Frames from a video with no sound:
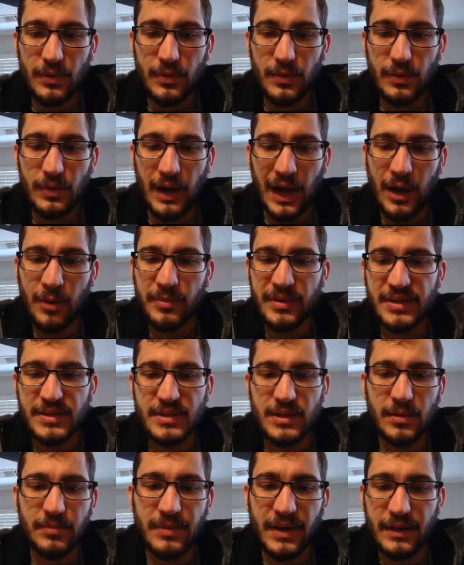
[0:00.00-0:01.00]
how many
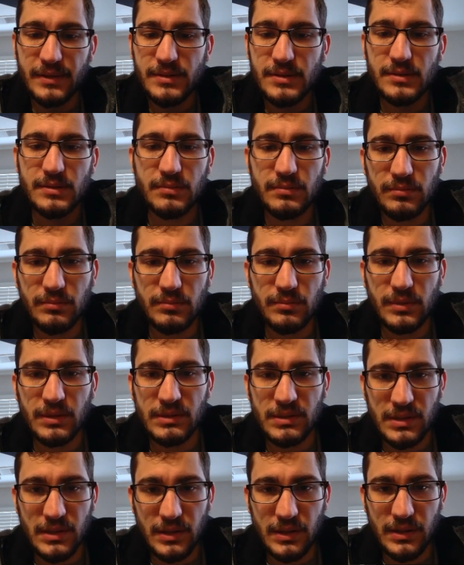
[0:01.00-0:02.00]
subnets
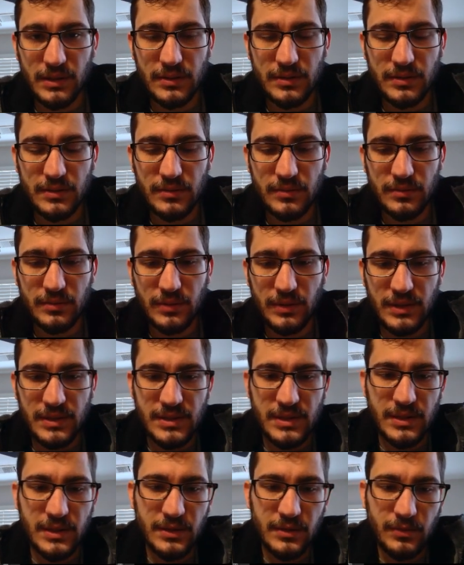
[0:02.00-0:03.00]
is in this? Is
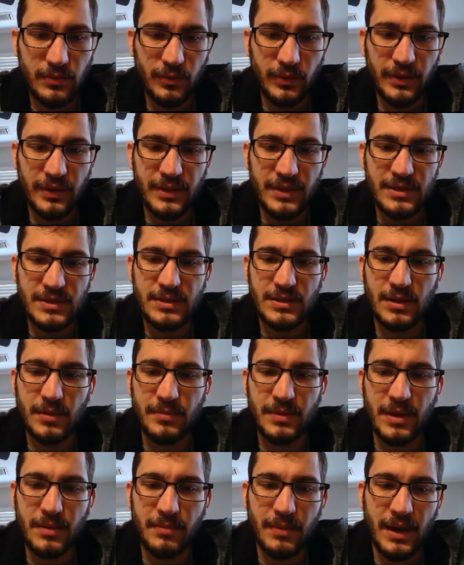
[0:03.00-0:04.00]
in what this
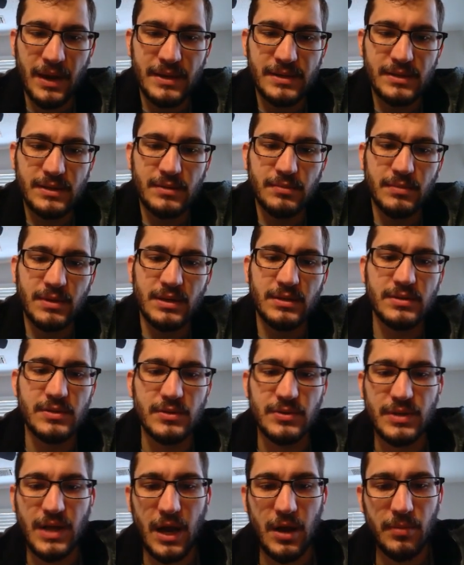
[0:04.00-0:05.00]
subnet mask means.
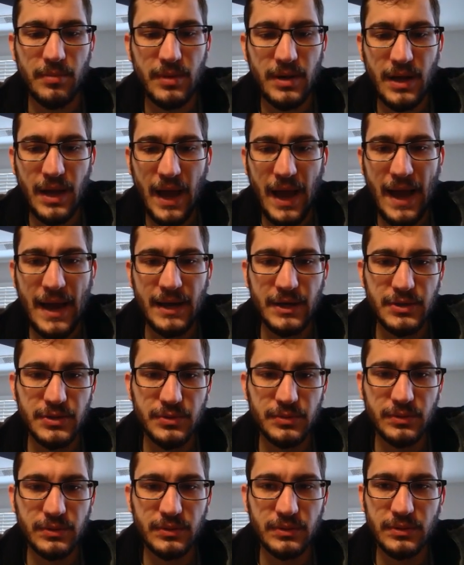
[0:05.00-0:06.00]
There's how many
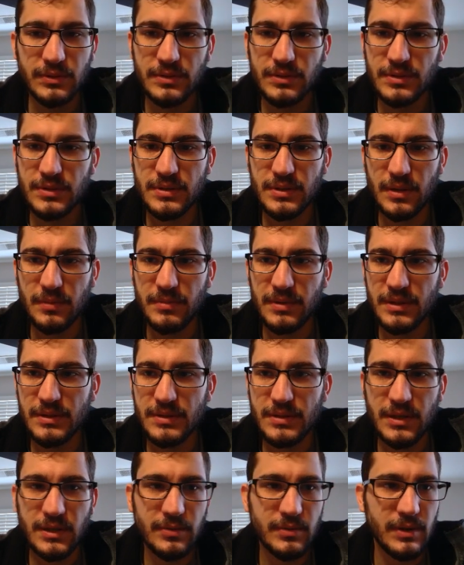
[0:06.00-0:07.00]
actual subnets.
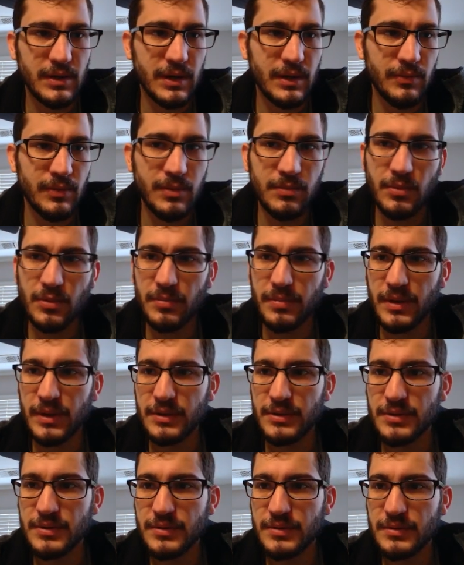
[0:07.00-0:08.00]
I want more
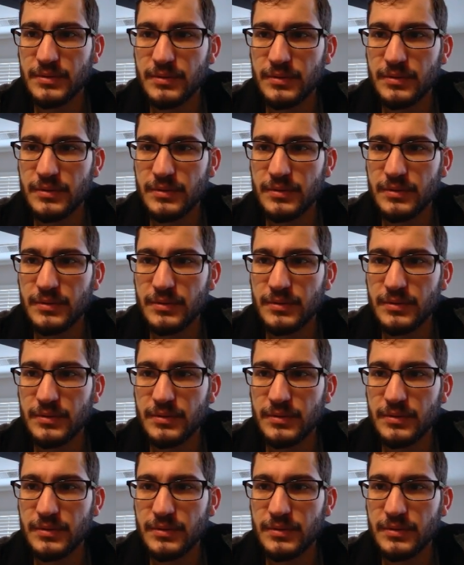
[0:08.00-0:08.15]
pages.